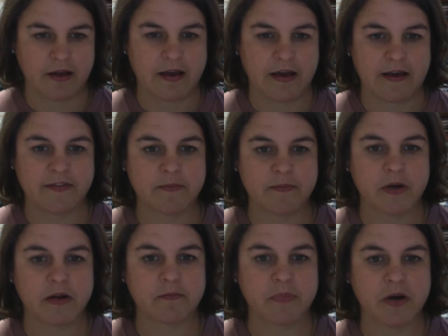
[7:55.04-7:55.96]
Have them
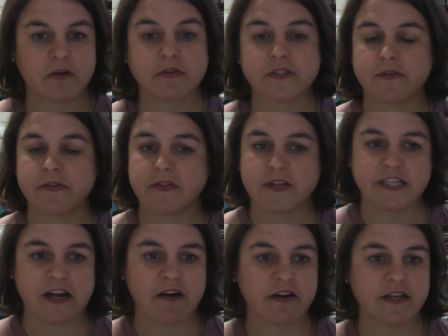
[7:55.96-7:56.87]
unbuckled so that the
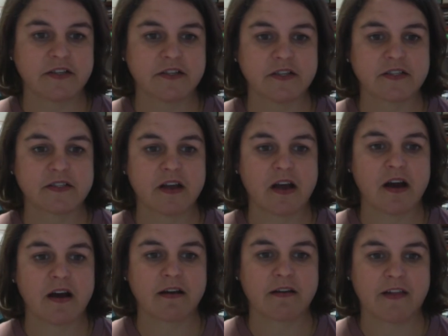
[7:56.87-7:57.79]
child can just
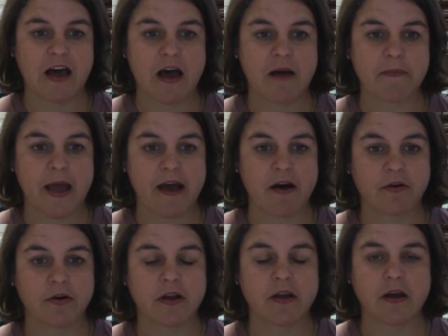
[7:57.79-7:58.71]
climb
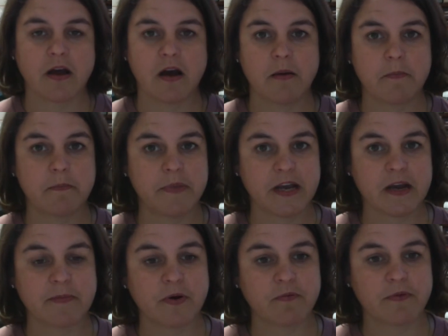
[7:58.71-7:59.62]
out. Pick
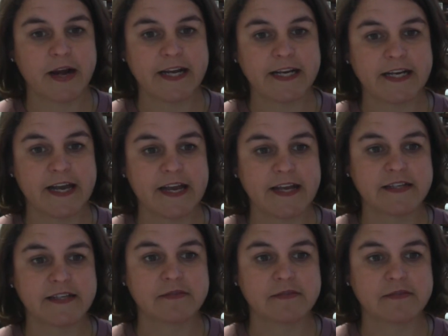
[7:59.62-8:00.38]
up on rainy days.